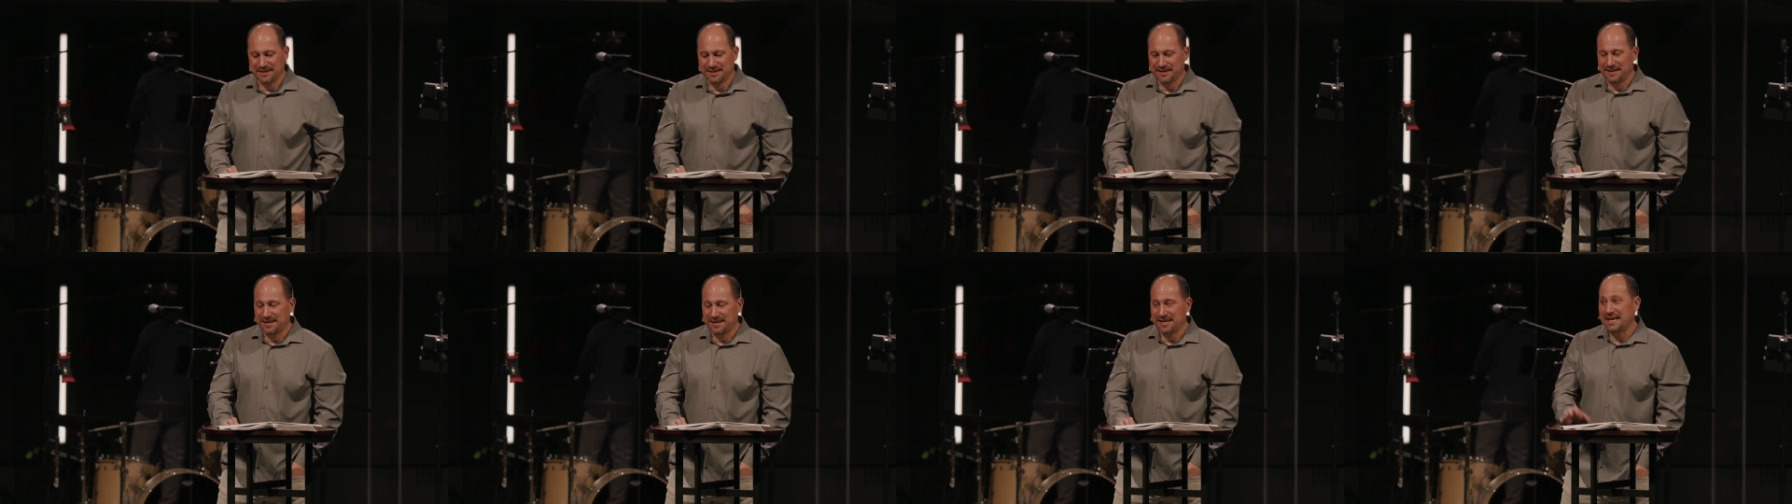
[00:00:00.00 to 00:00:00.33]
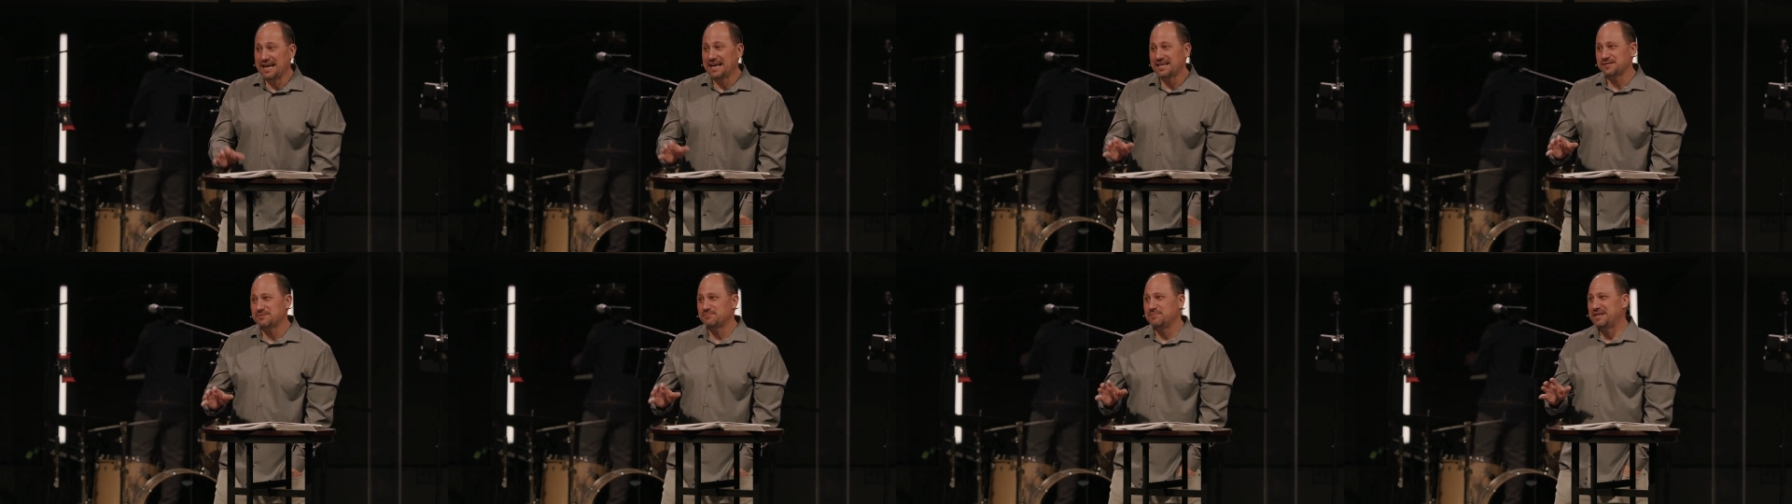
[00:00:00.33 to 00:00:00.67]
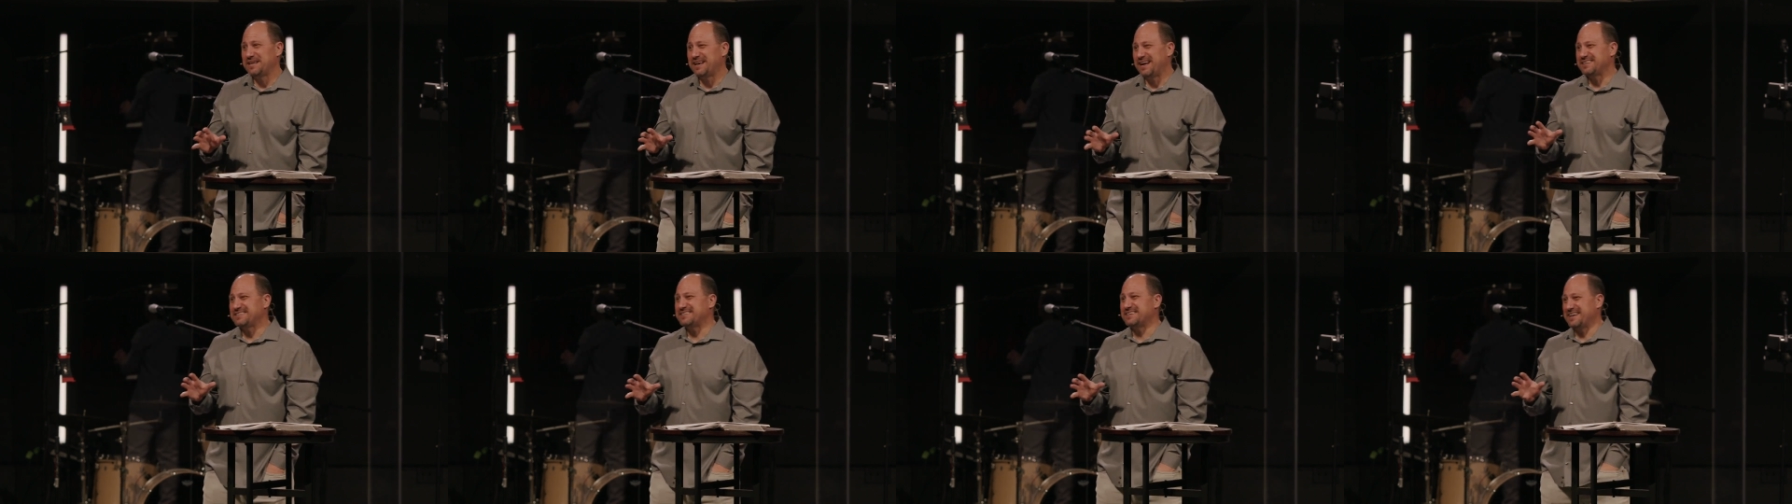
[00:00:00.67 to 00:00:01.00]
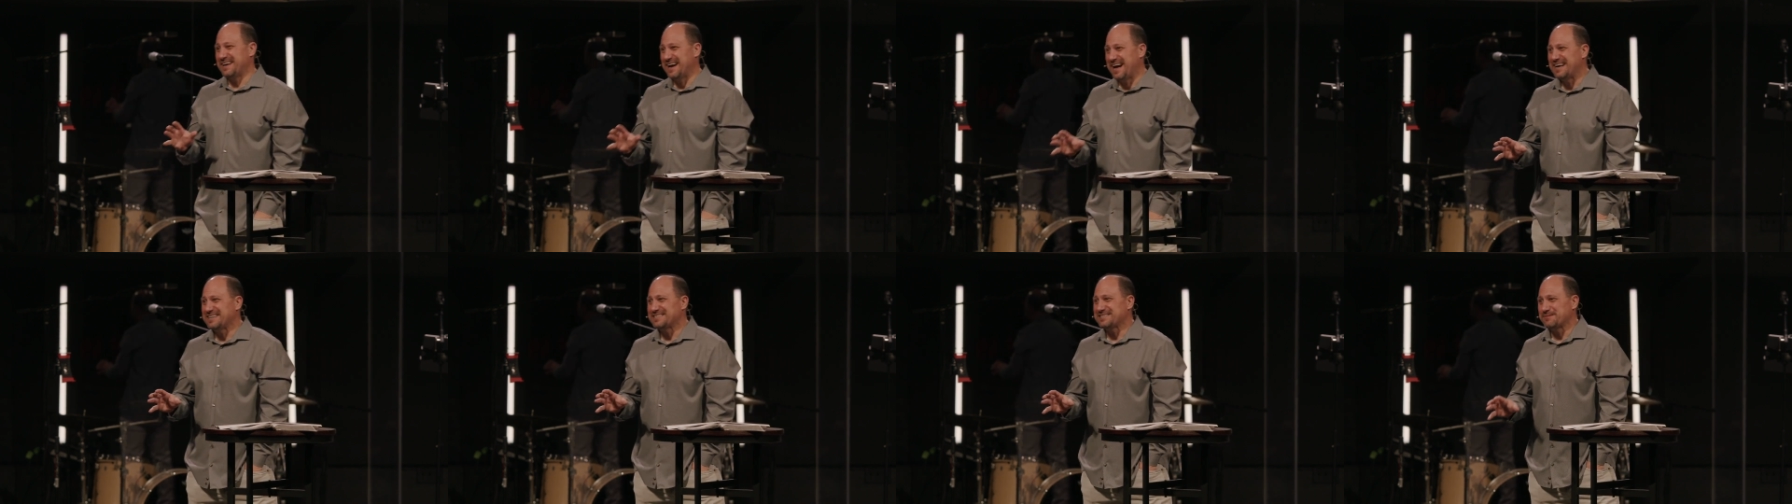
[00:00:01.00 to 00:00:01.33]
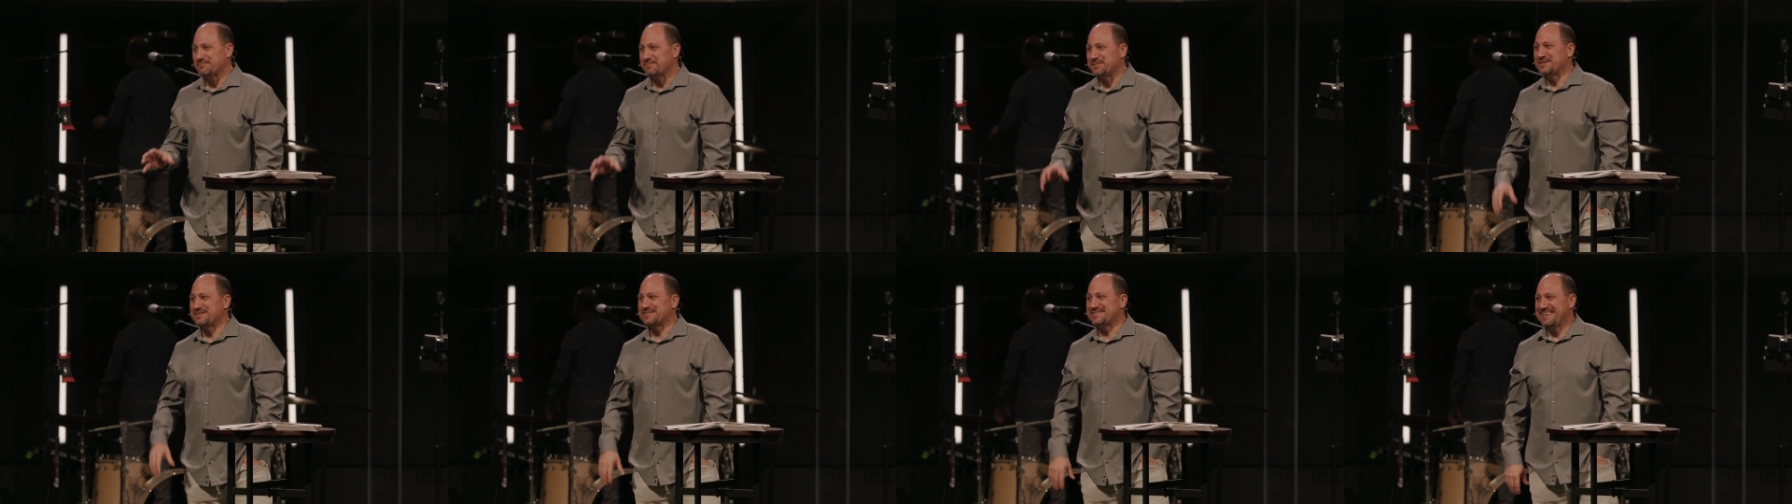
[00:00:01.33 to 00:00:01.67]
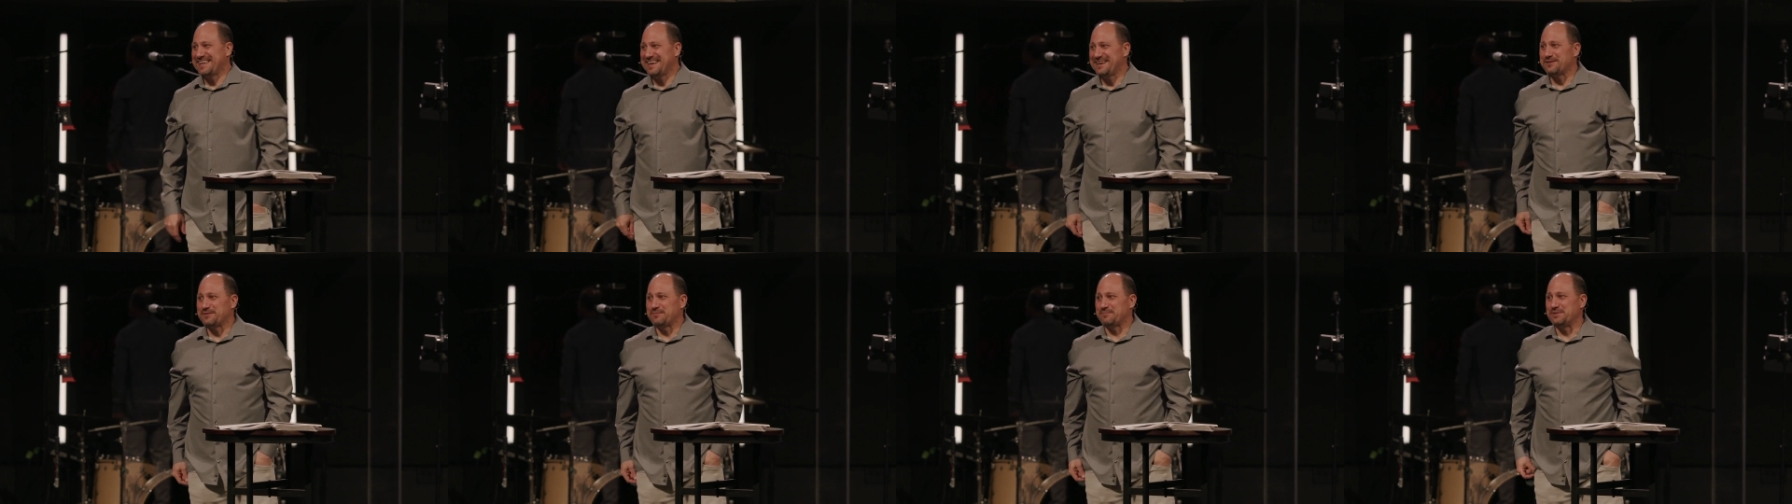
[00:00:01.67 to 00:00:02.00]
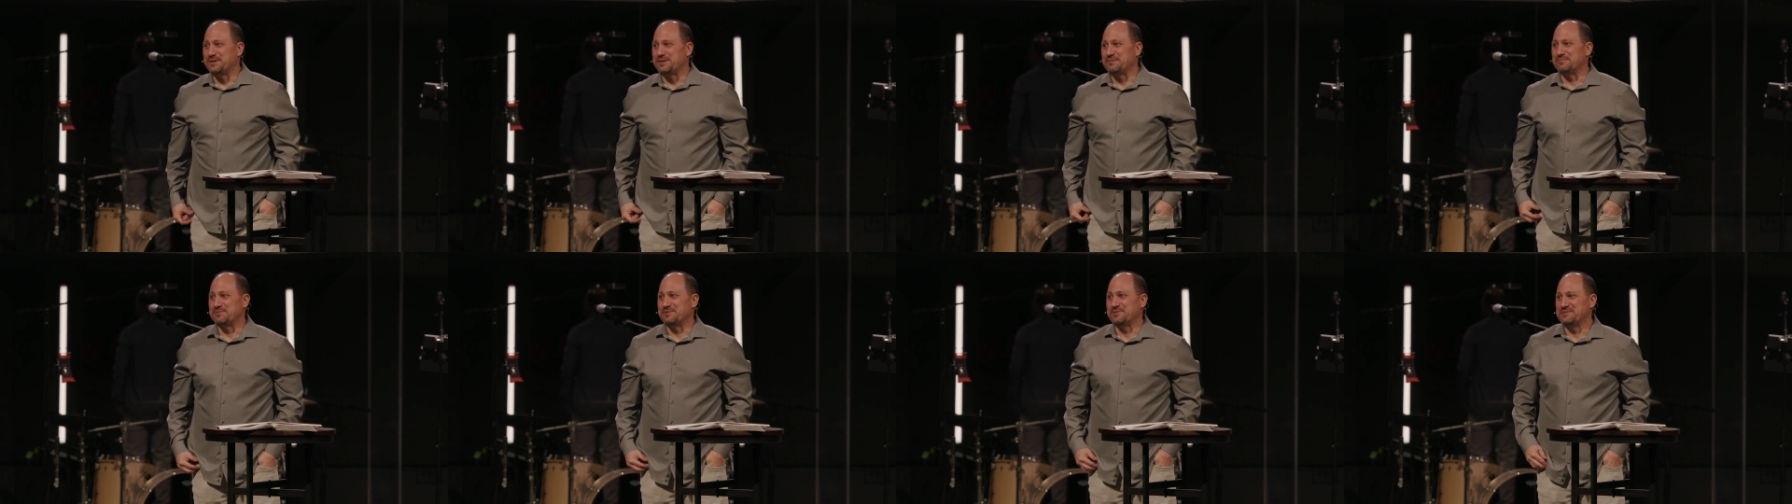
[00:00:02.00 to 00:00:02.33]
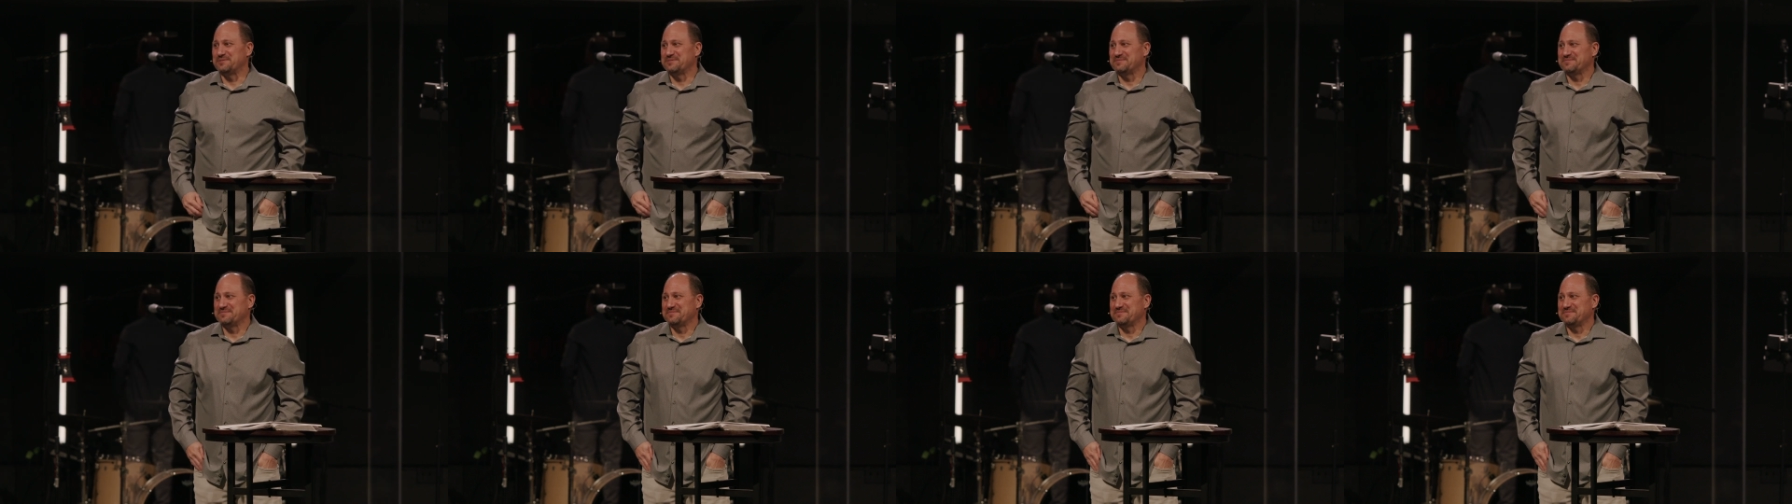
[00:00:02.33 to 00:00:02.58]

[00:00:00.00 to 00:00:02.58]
He asked me not to gossip and slander people.